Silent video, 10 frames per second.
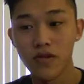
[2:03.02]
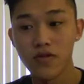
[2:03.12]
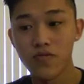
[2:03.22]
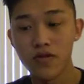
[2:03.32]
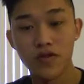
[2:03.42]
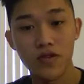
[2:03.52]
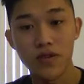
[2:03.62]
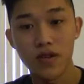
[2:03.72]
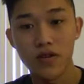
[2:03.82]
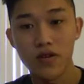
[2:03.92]
to do when you
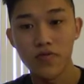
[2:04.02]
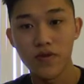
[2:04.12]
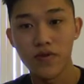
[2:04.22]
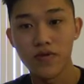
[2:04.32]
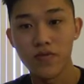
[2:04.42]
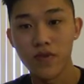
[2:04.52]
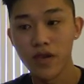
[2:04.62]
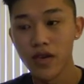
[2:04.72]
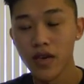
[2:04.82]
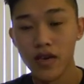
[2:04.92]
summon out a Harpy card,
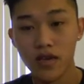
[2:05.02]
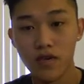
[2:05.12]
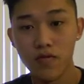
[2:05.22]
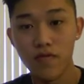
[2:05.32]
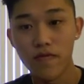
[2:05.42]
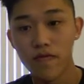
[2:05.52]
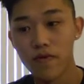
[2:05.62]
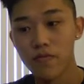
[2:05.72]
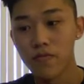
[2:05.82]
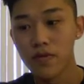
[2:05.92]
is go 1 for 1.